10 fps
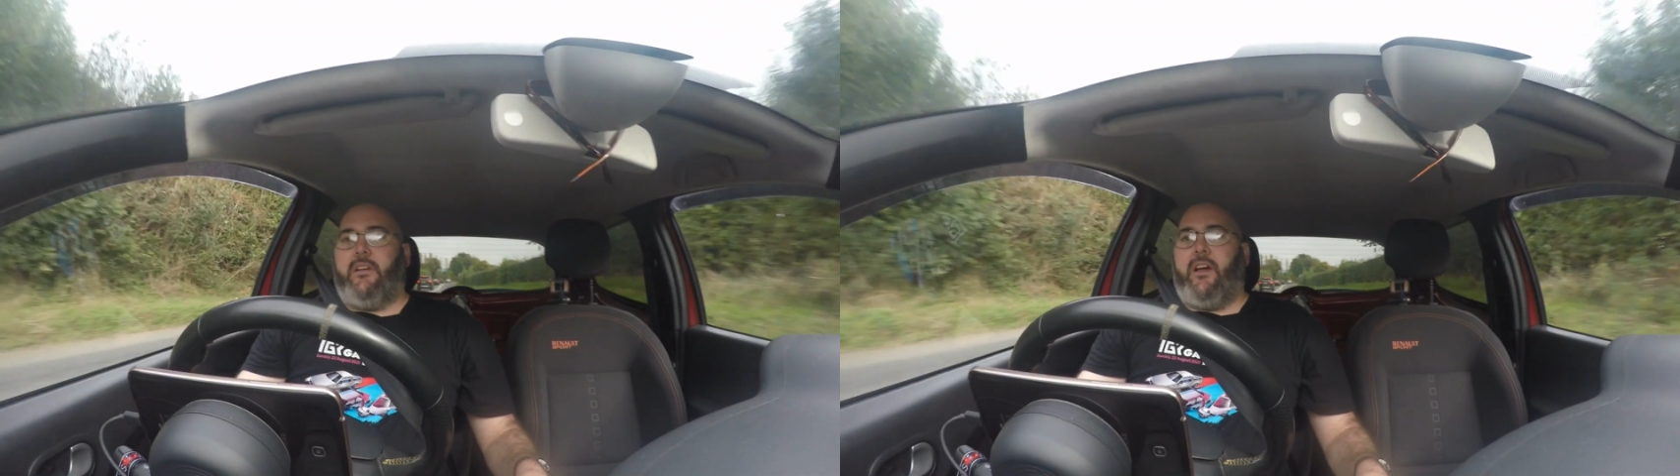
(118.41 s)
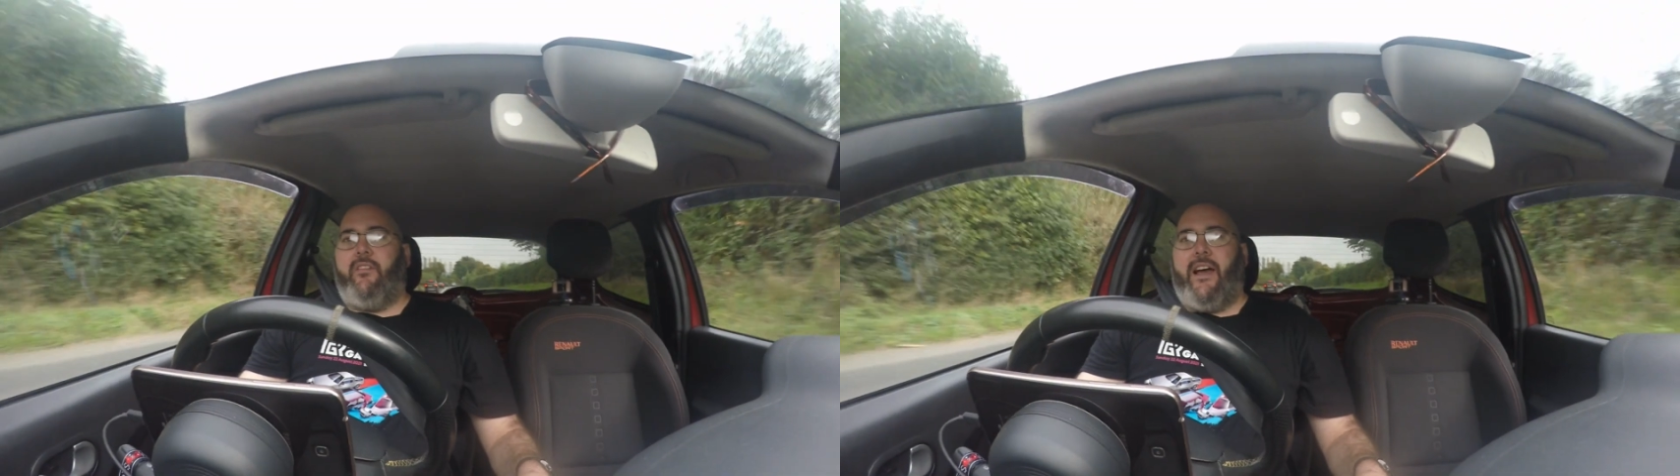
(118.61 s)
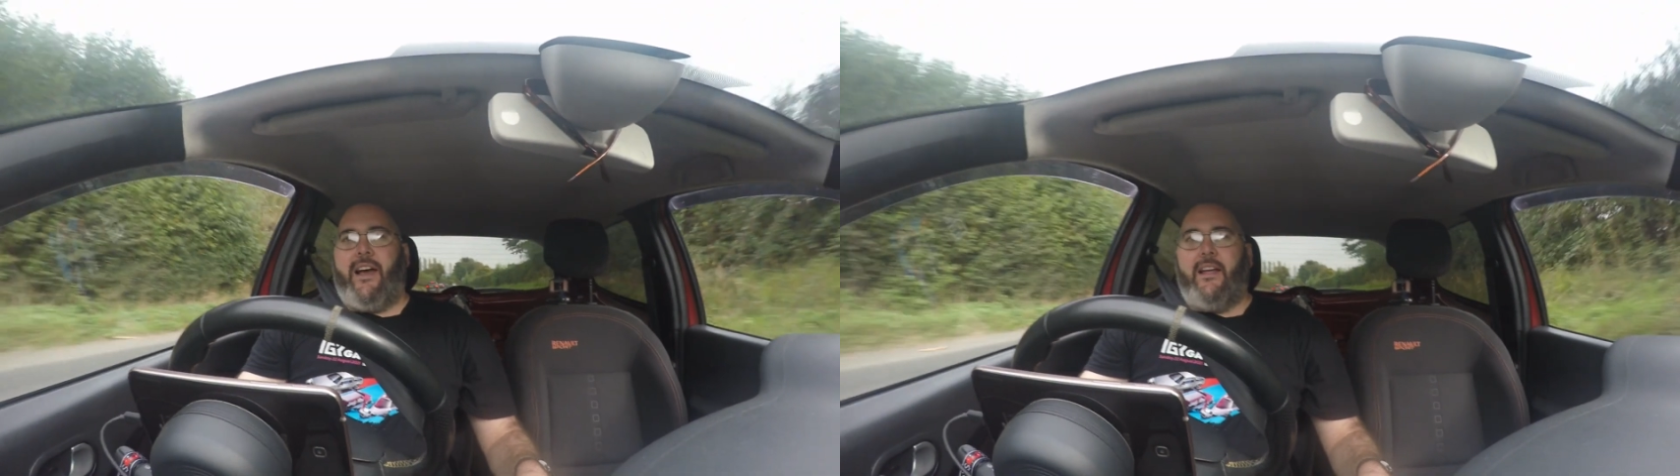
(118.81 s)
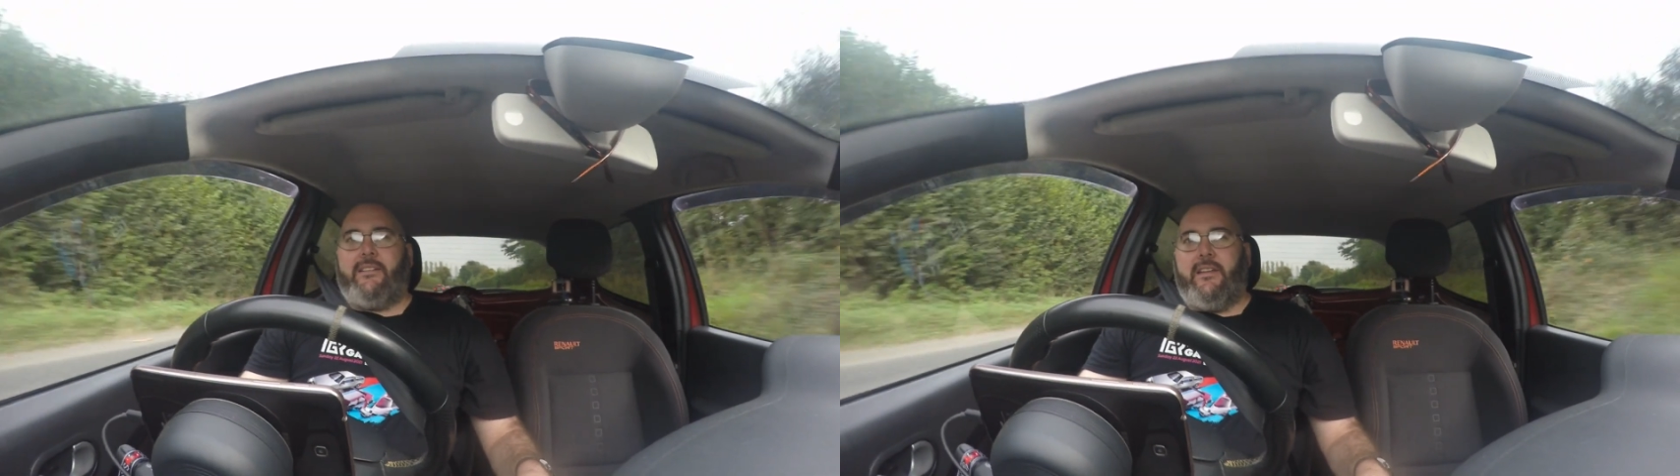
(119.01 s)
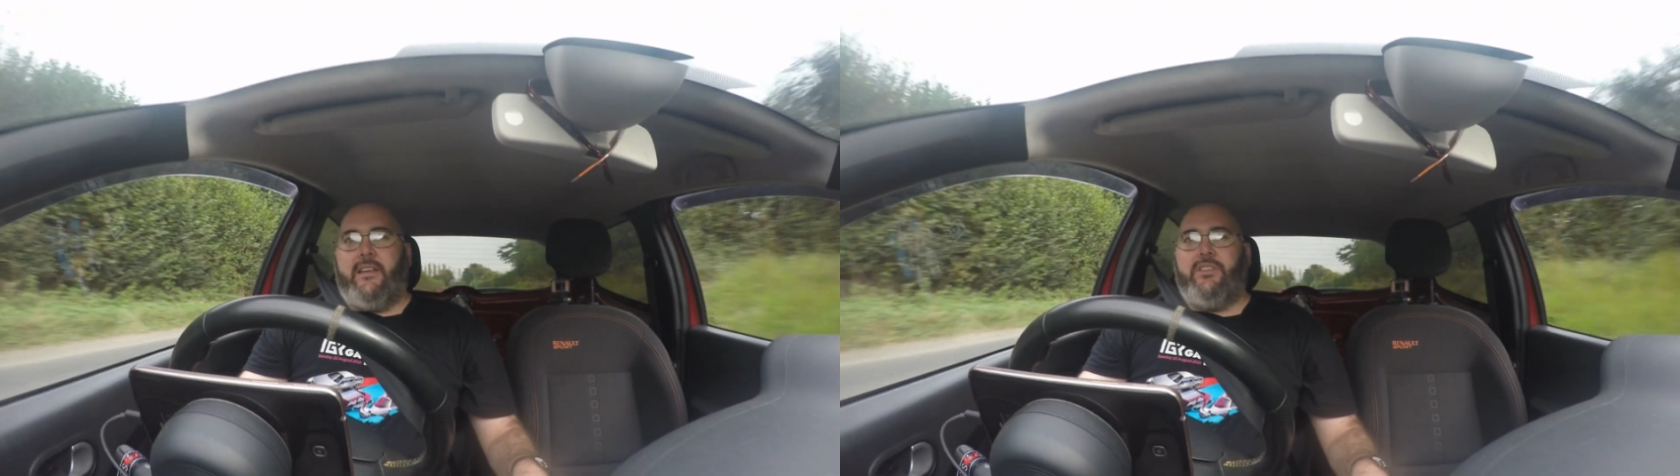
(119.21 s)
I've
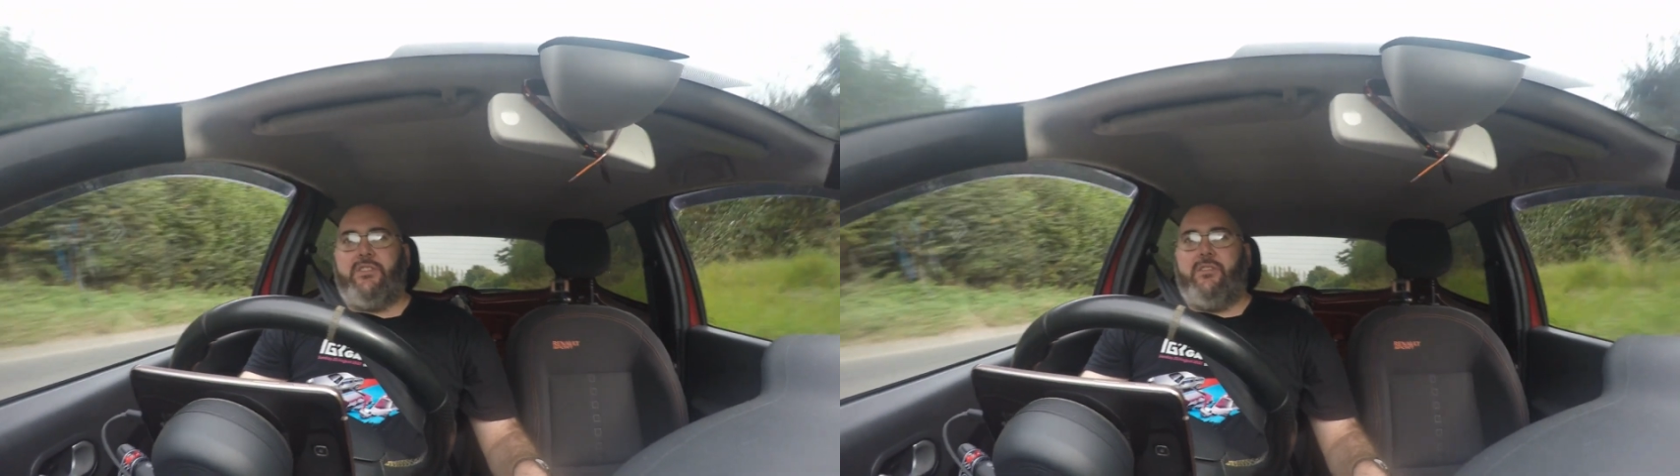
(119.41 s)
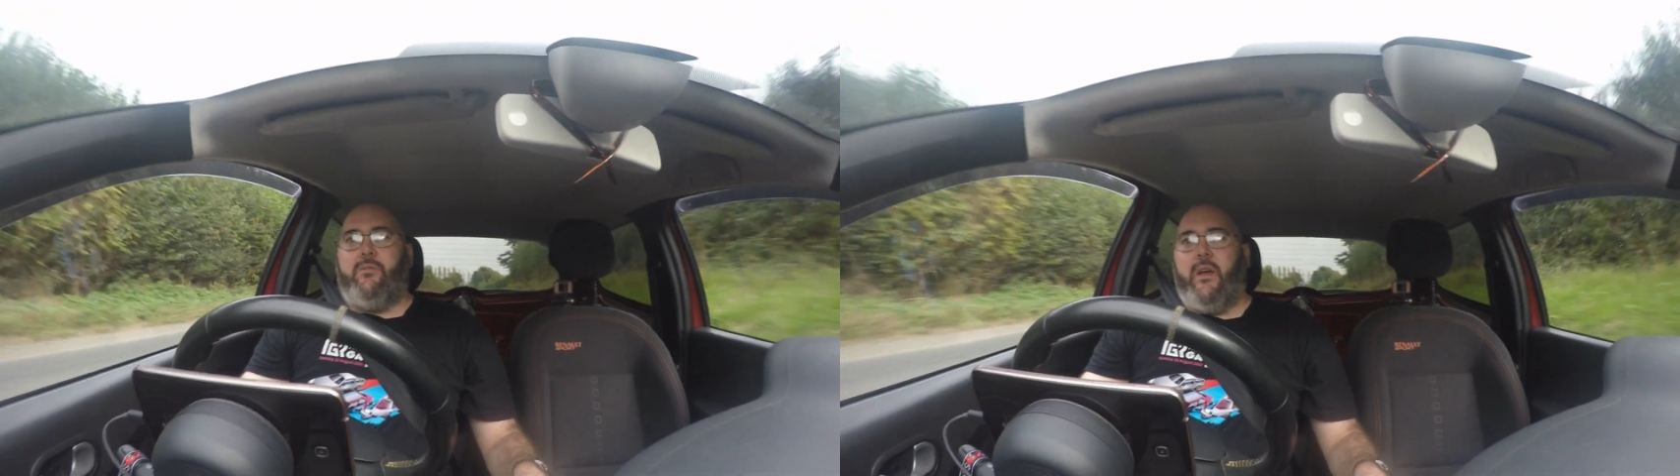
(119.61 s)
had an issue